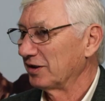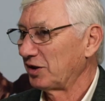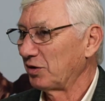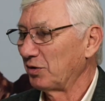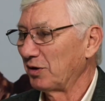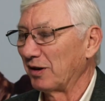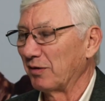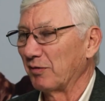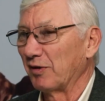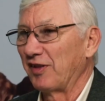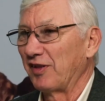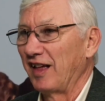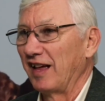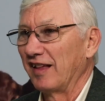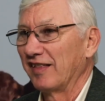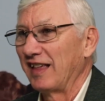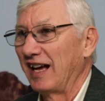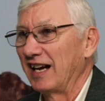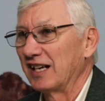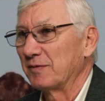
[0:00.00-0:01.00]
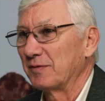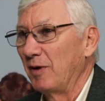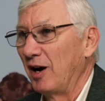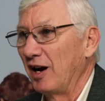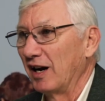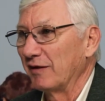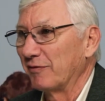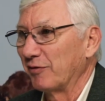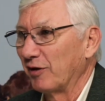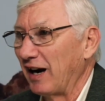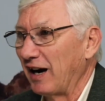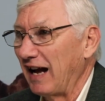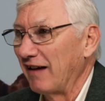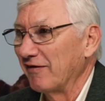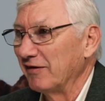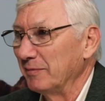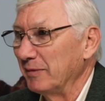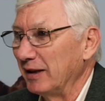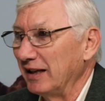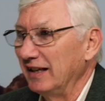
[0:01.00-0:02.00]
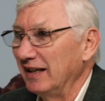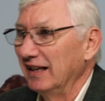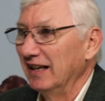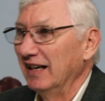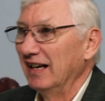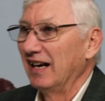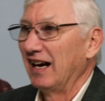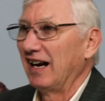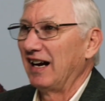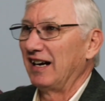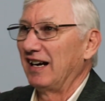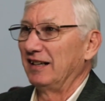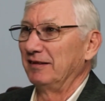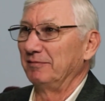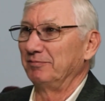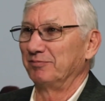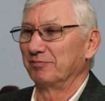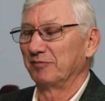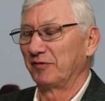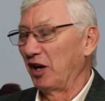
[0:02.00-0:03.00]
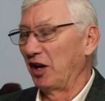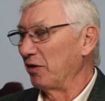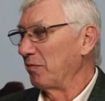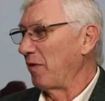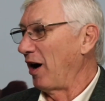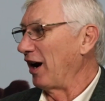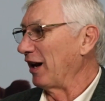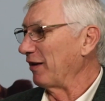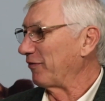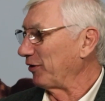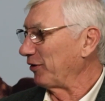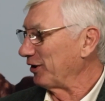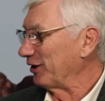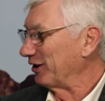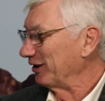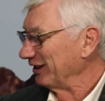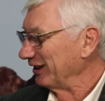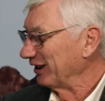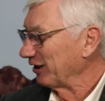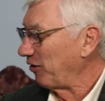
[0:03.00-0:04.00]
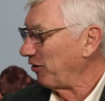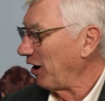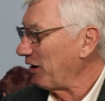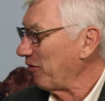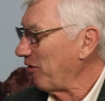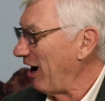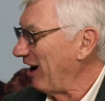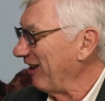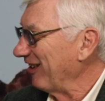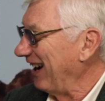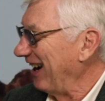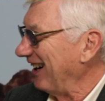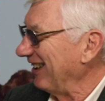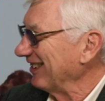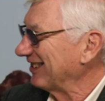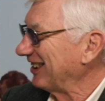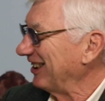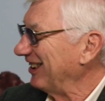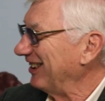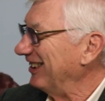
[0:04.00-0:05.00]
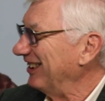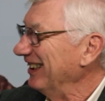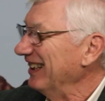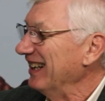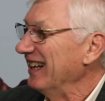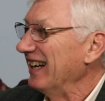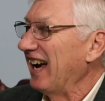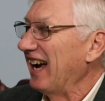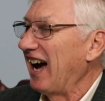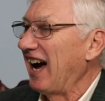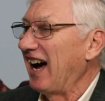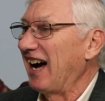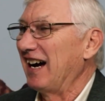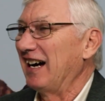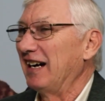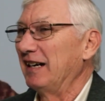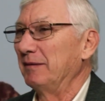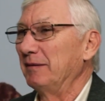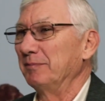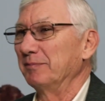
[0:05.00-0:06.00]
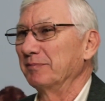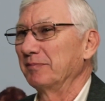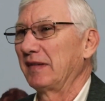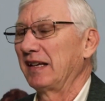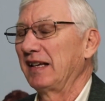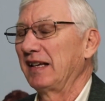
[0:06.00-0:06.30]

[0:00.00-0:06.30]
Sure. Well, thanks, Monty, for having me. Known Monty for quite a while now, so I